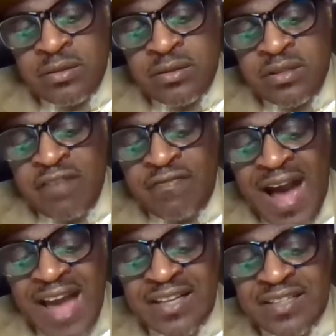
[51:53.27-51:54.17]
Their
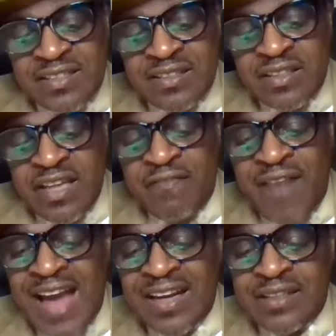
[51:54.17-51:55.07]

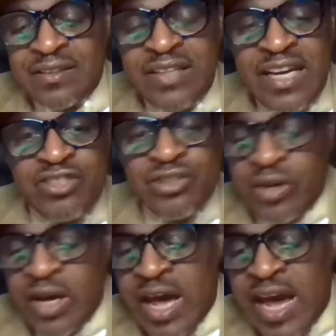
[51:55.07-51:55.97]
violent nature
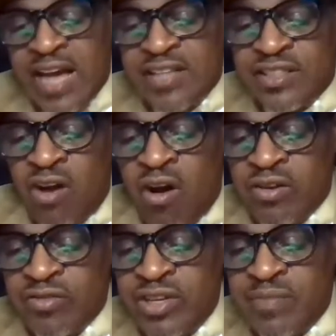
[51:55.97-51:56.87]
has
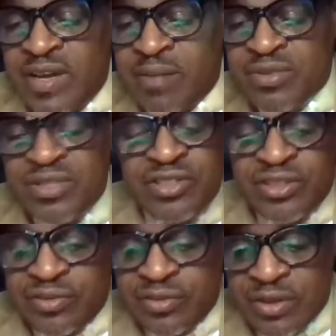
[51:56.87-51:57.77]
garnered them their
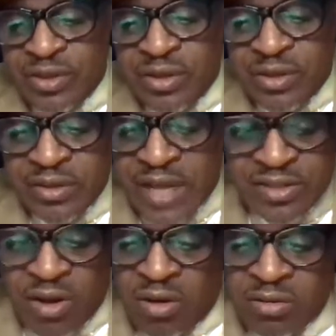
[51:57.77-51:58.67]
position. That's
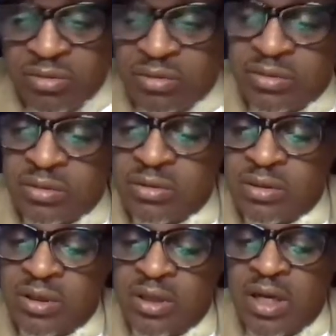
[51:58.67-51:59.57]
all.
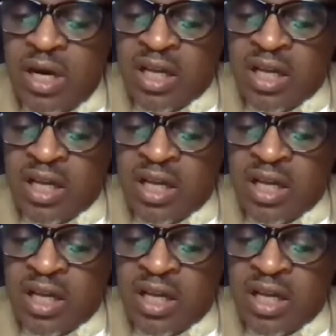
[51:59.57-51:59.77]
A